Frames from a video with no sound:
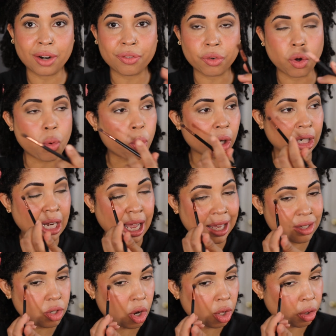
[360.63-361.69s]
of
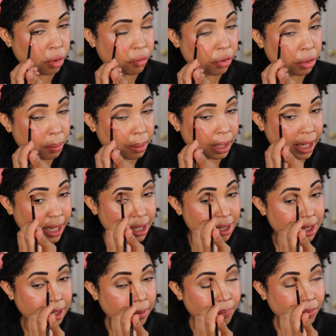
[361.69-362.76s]
organized all over the
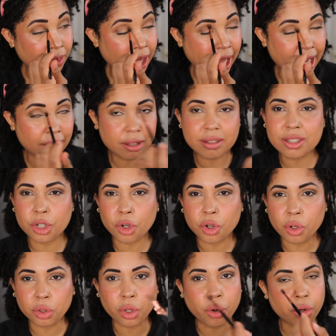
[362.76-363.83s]
place like
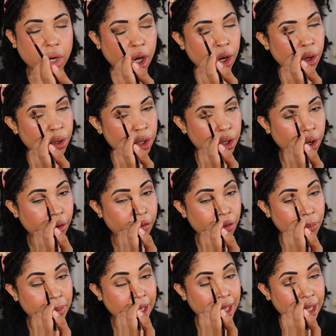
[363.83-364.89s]
Circo Loco, you know,
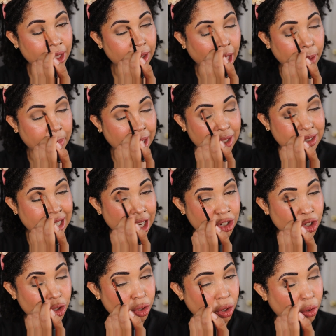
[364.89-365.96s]
for me, like by
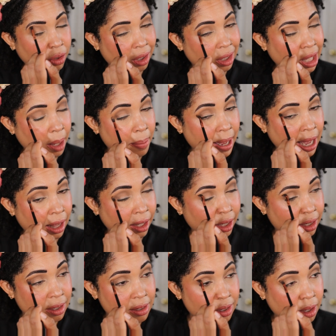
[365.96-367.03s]
Natasha Denona, that
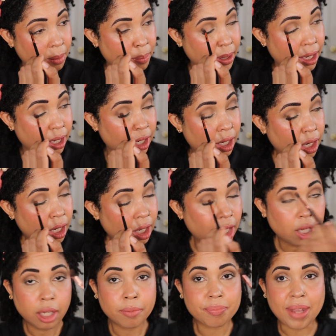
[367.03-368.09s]
palette is a bit
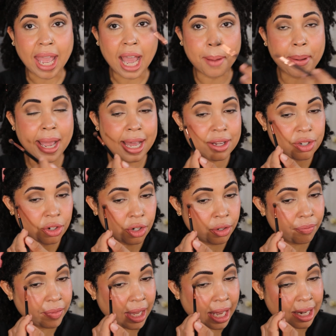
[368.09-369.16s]

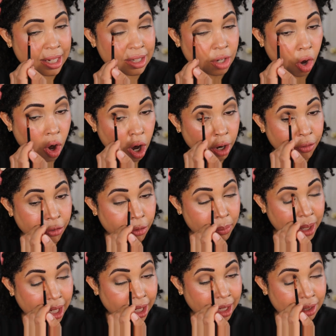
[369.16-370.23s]
haphazard and it's hard for
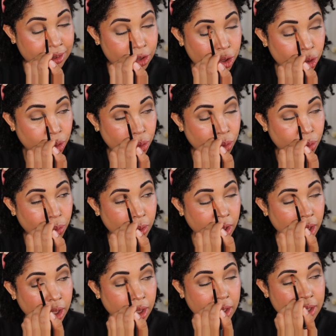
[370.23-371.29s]
me to
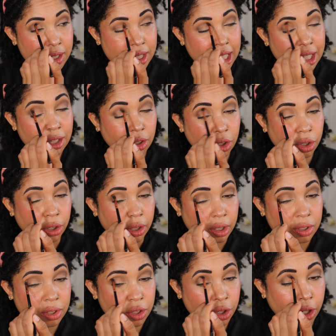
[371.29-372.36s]
see the
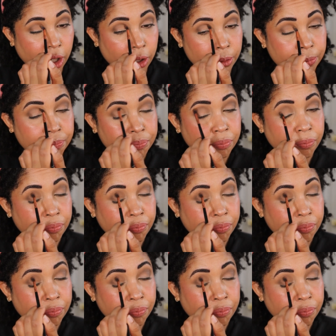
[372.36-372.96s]
looks, you know?